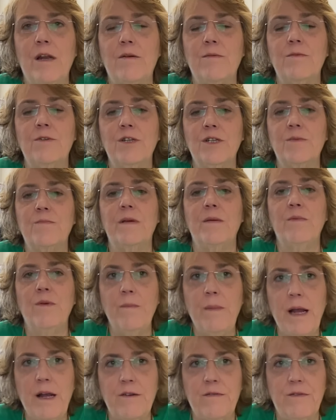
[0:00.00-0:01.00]
just be
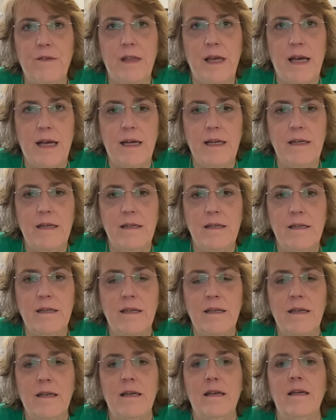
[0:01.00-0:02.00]
prepared for that.
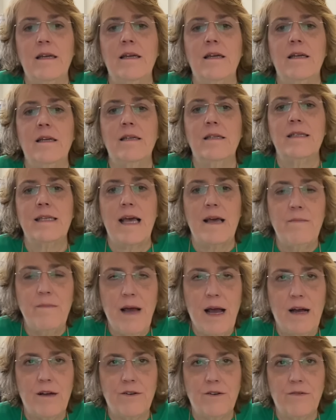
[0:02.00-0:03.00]
Set
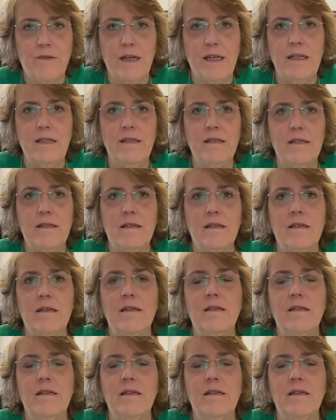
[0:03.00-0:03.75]
boundaries,